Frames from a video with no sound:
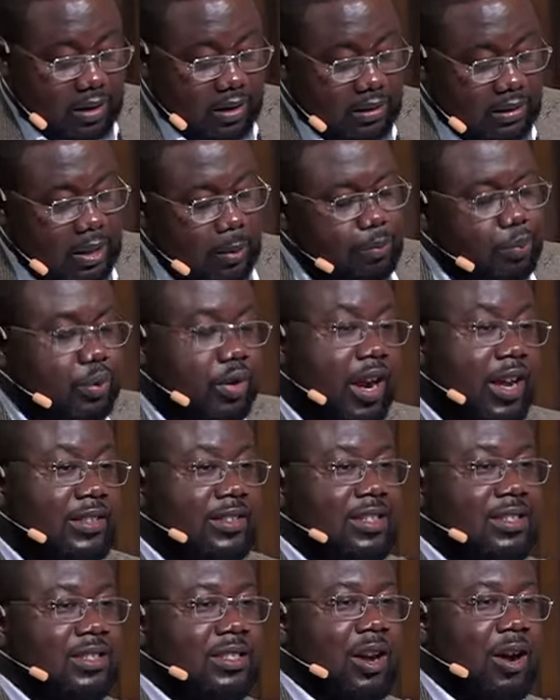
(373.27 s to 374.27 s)
The
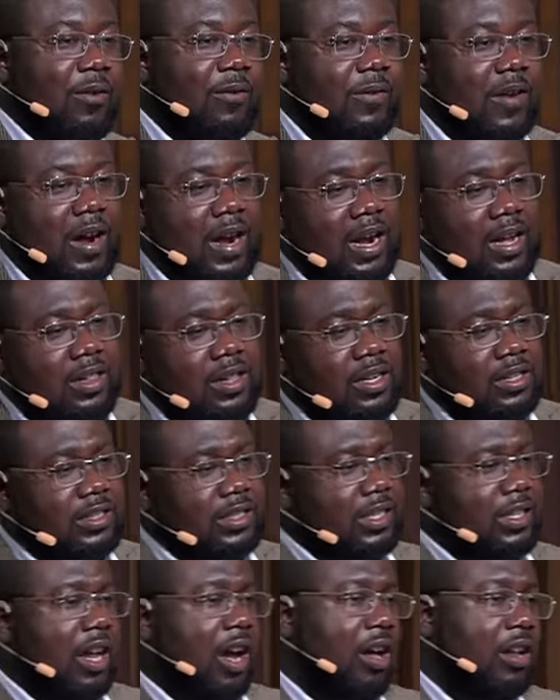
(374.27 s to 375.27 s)
presence of others
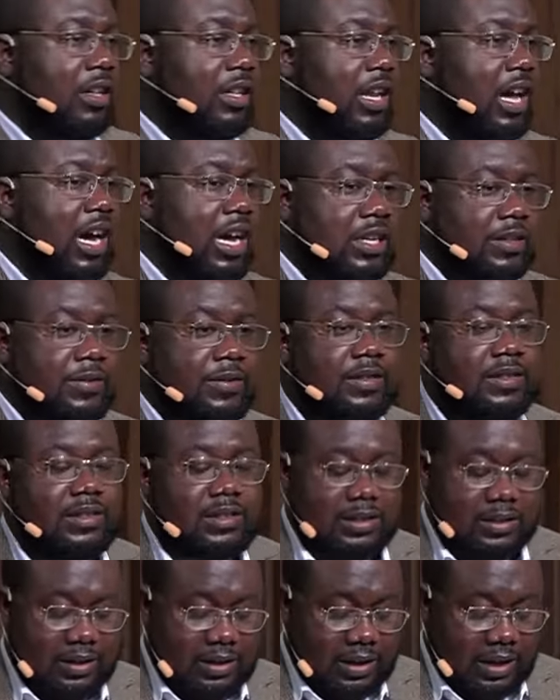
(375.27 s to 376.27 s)
in our lives
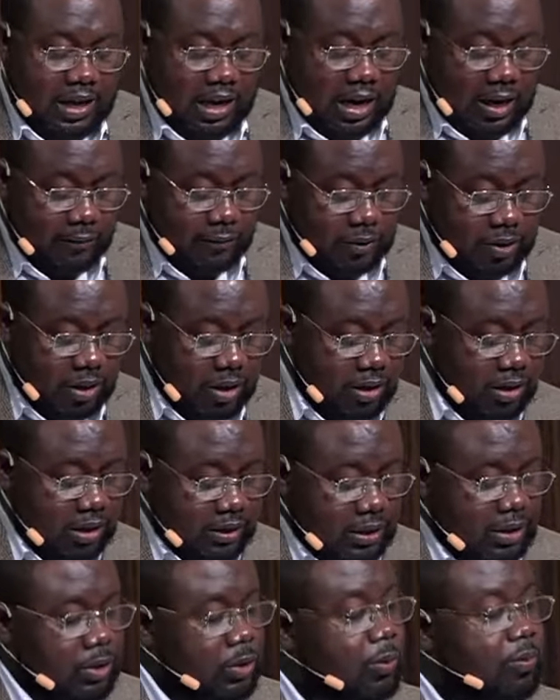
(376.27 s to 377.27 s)
have turned
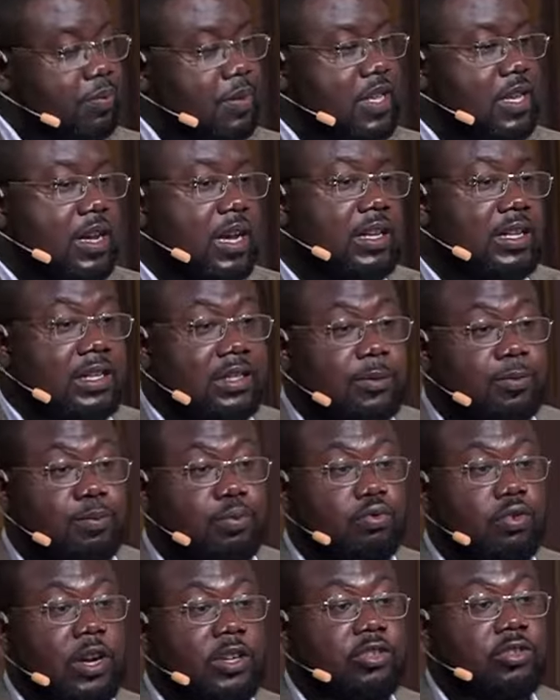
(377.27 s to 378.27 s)
us into peerless
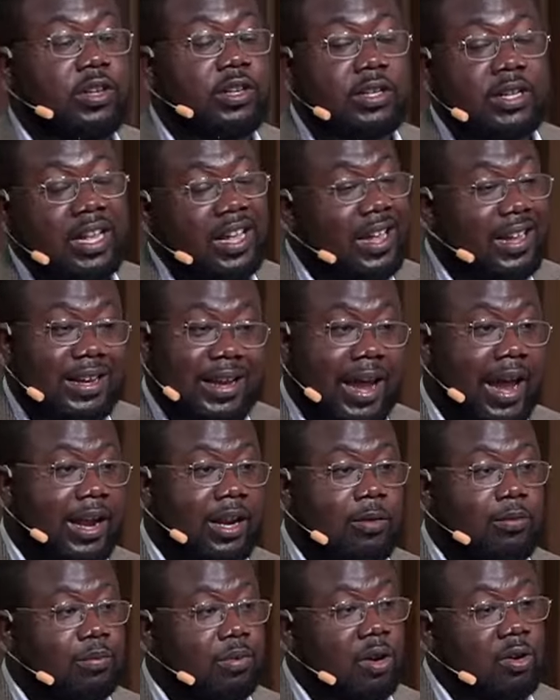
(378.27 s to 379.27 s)
pressure
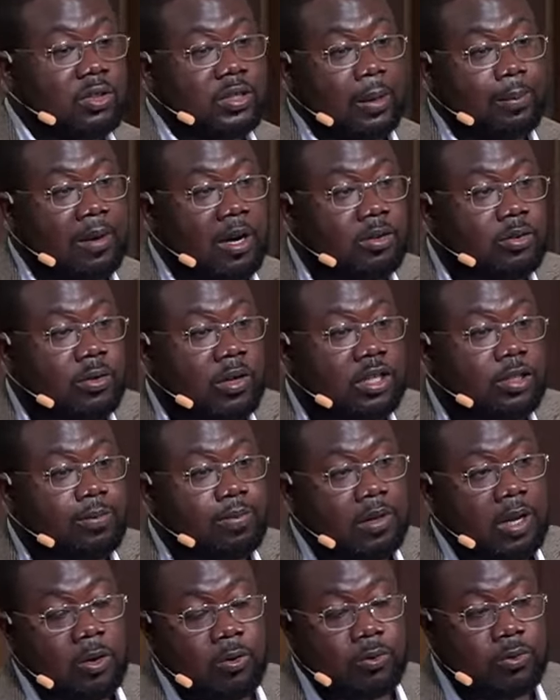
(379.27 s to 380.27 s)
cannonballs about to
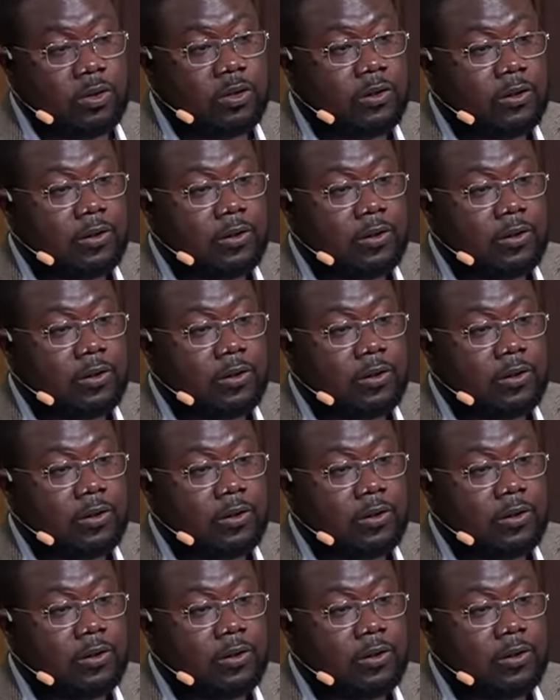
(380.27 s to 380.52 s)
explode.